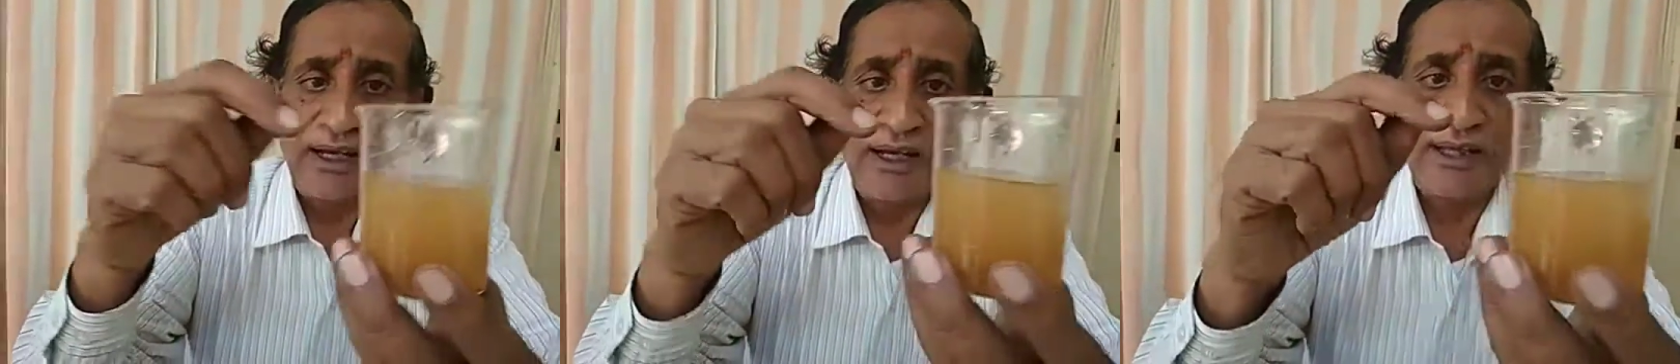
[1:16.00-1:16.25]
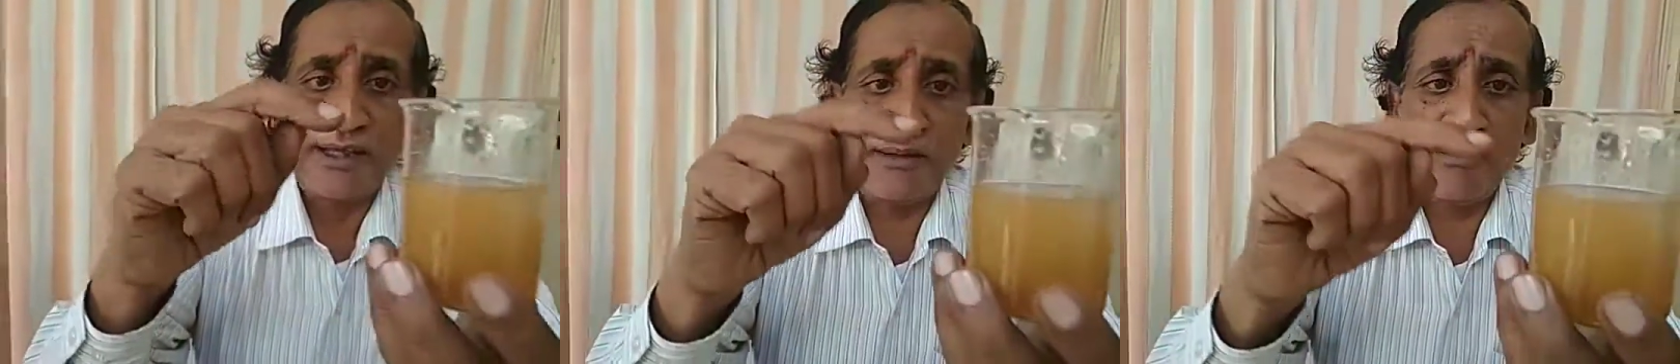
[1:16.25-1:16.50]

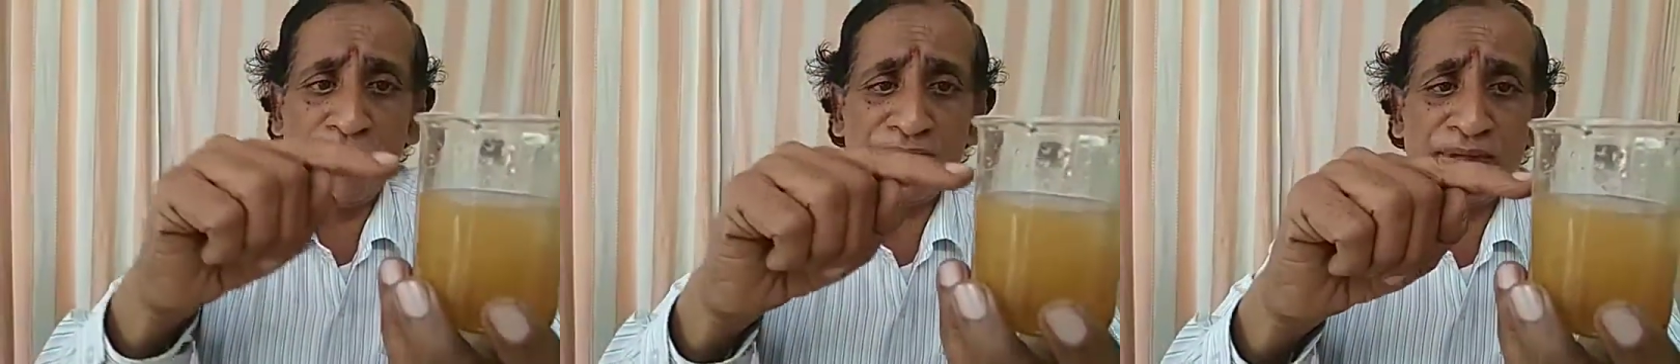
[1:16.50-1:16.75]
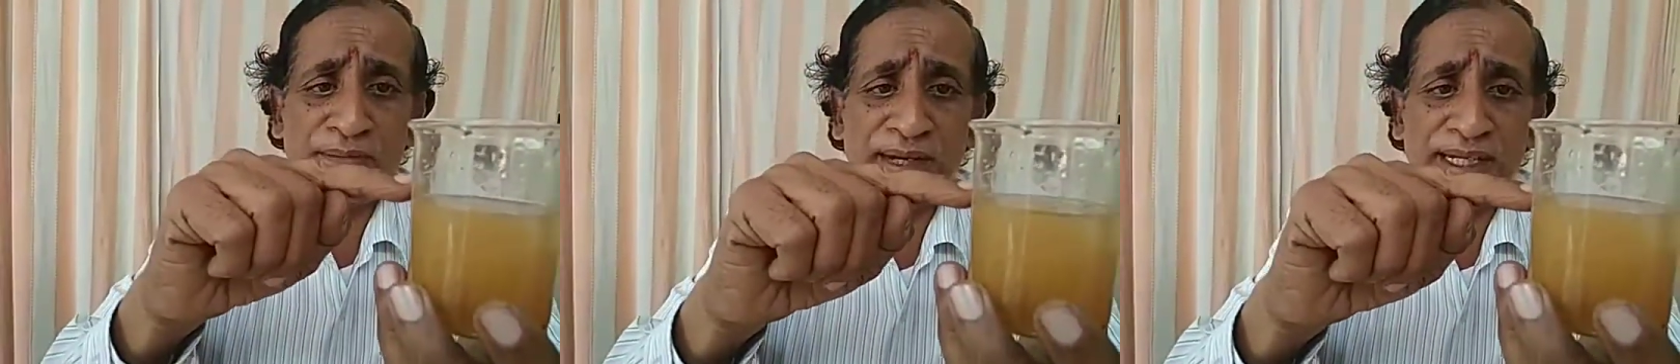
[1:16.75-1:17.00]
some of
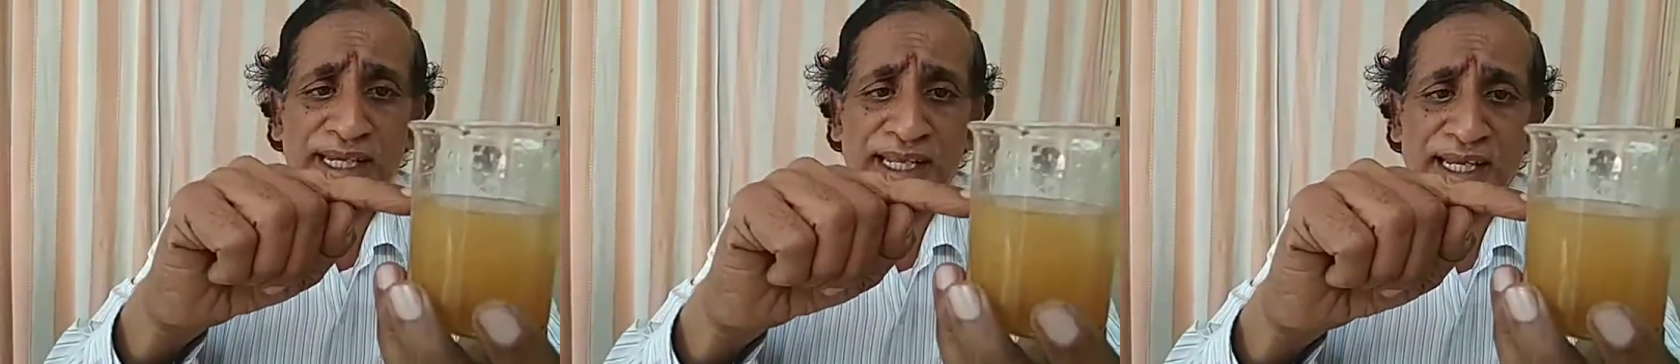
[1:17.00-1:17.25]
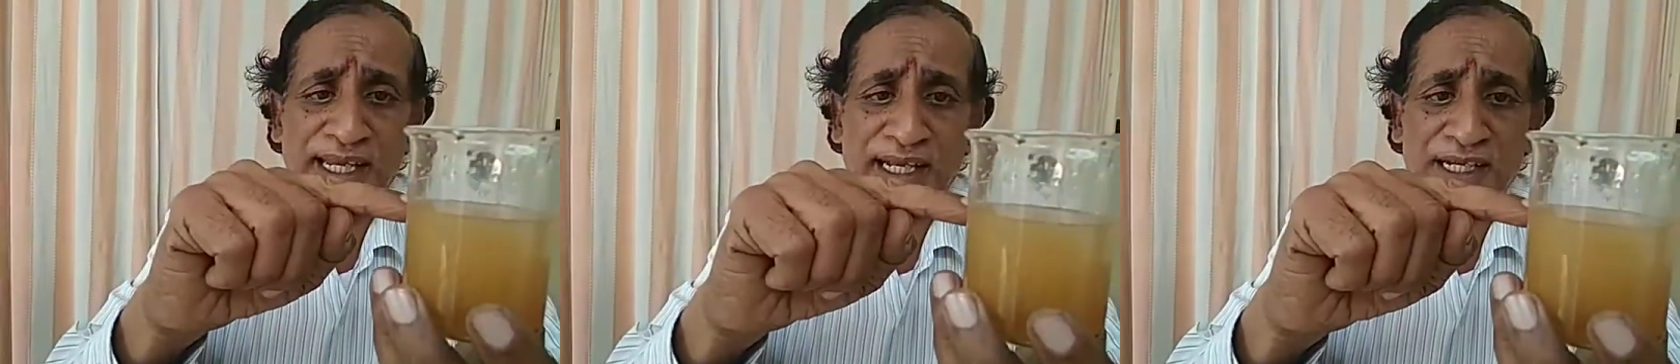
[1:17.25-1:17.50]
the
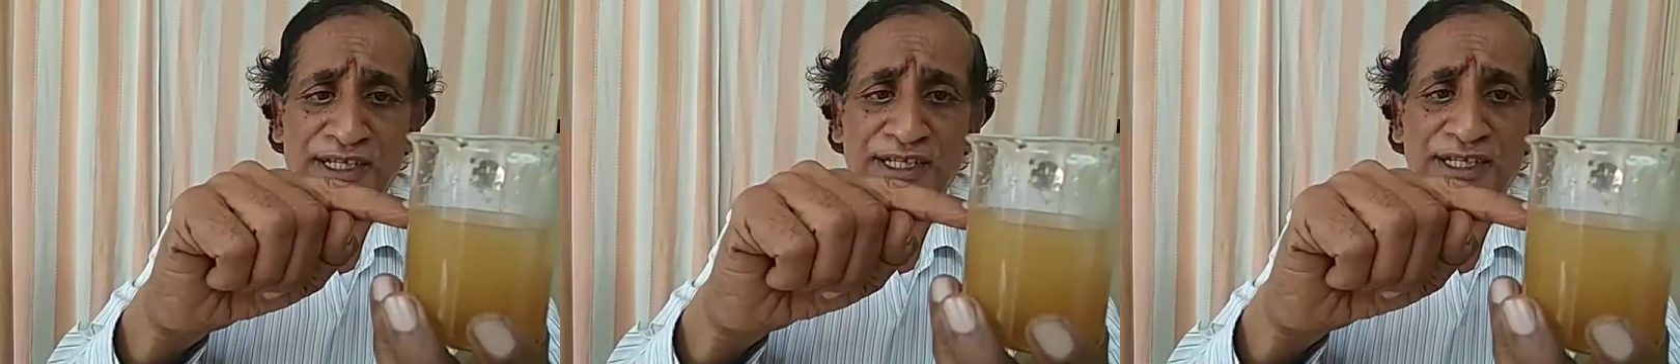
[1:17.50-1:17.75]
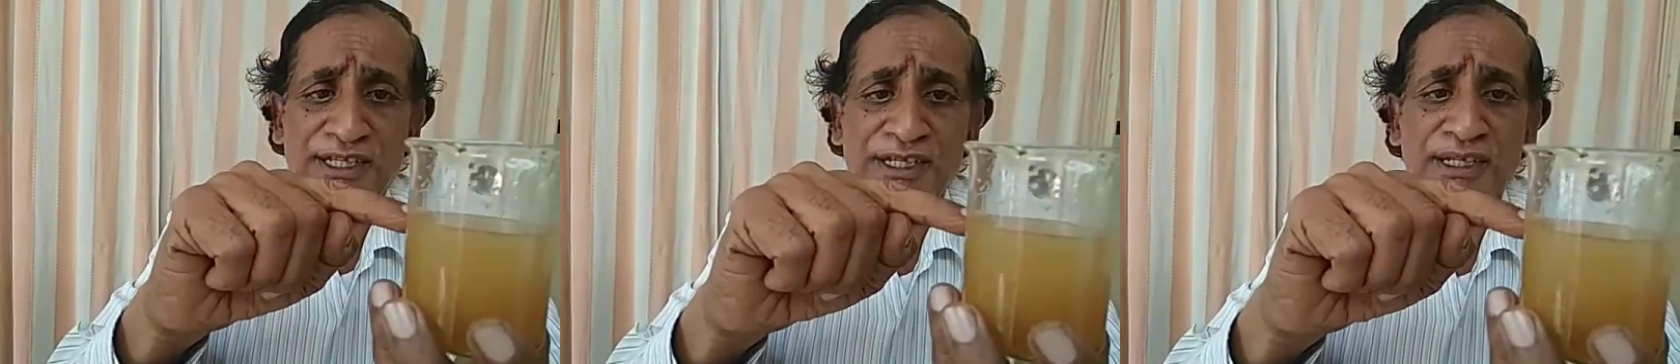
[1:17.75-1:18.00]

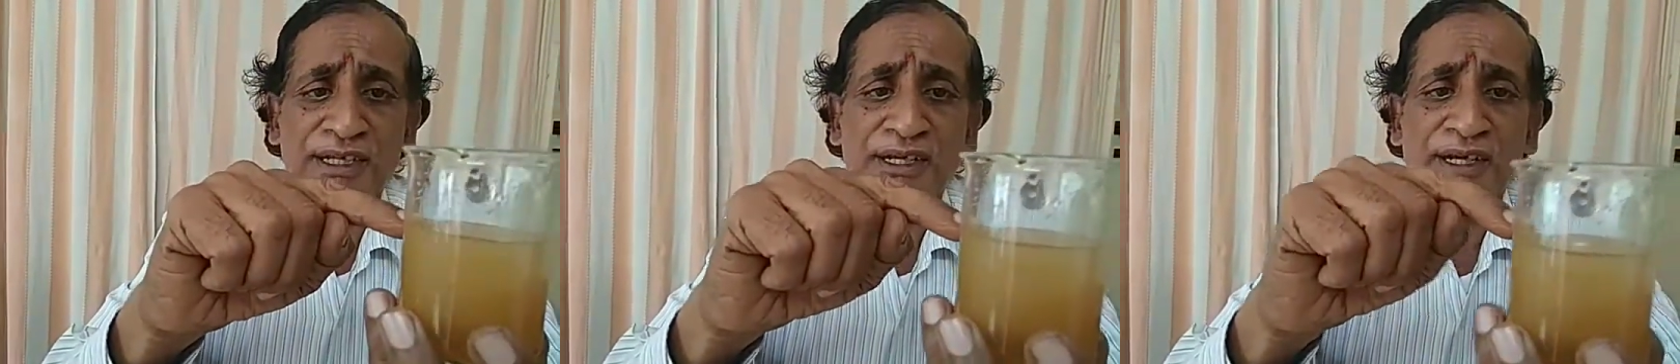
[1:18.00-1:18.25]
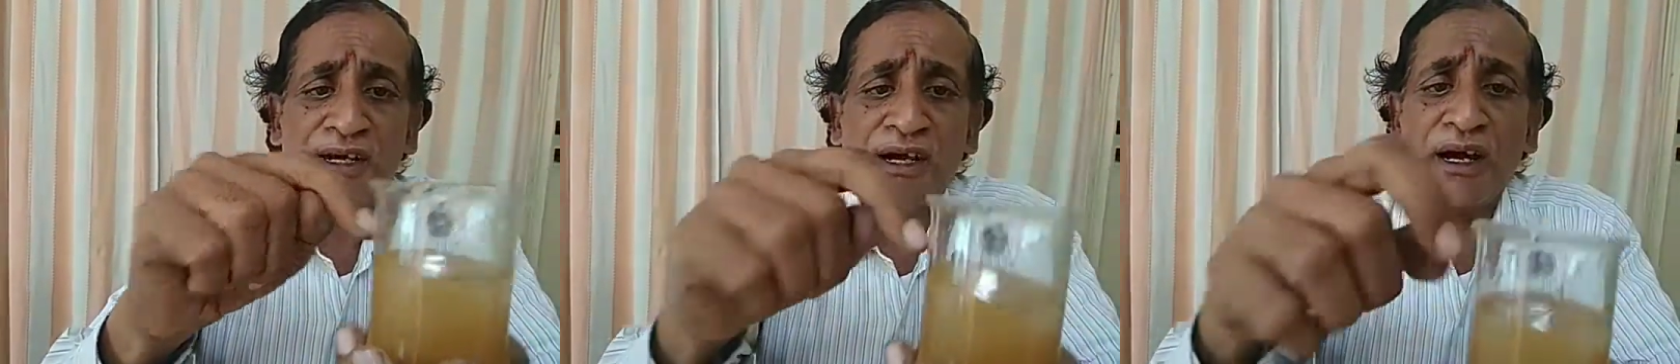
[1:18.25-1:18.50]
materials
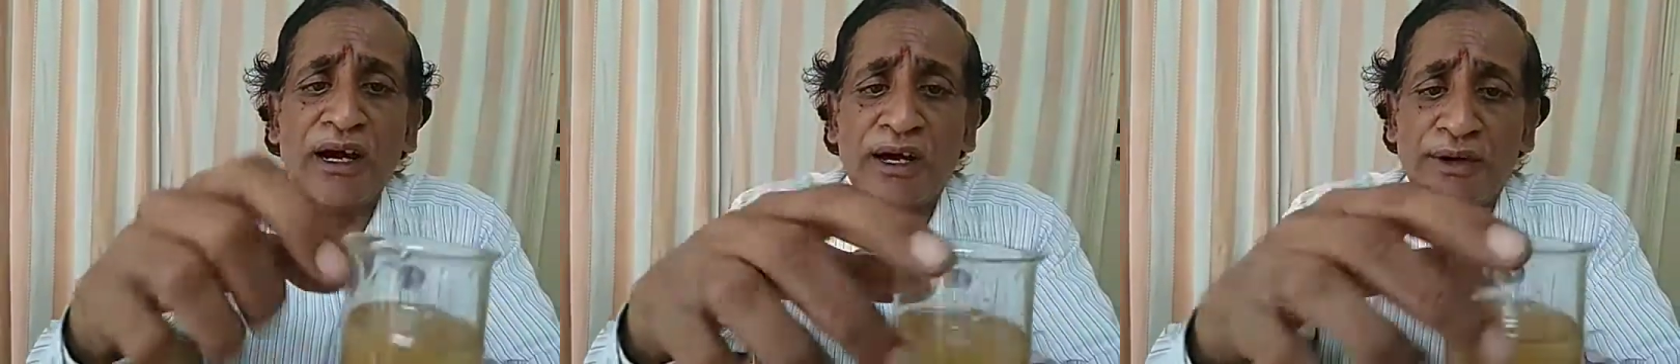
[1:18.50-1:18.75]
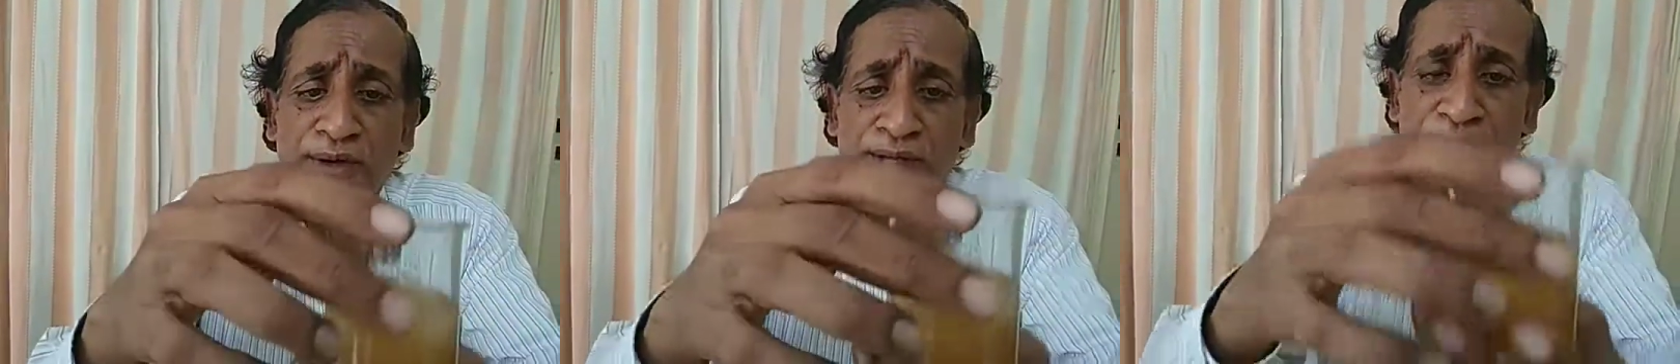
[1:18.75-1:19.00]
are
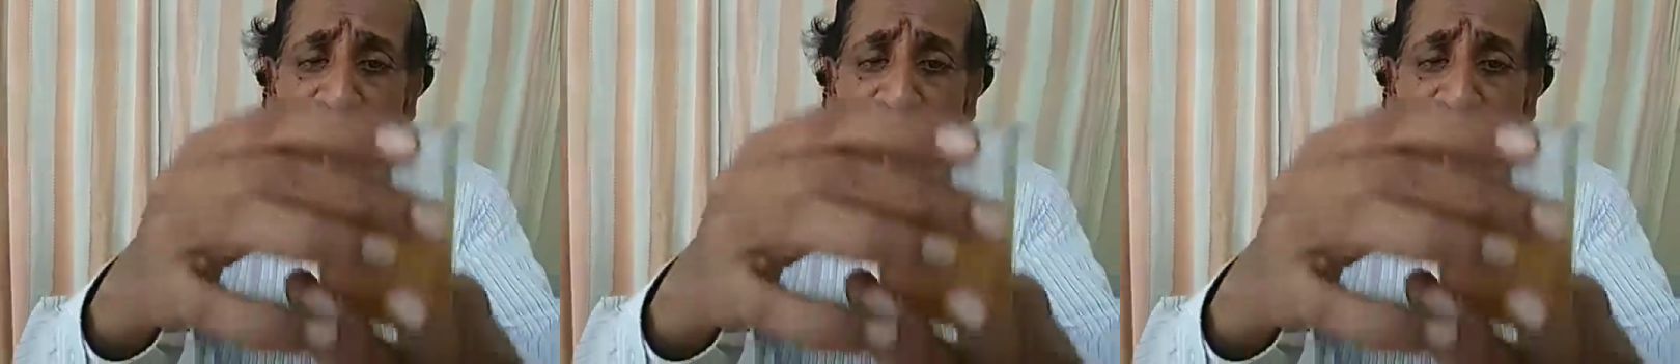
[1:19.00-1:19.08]
going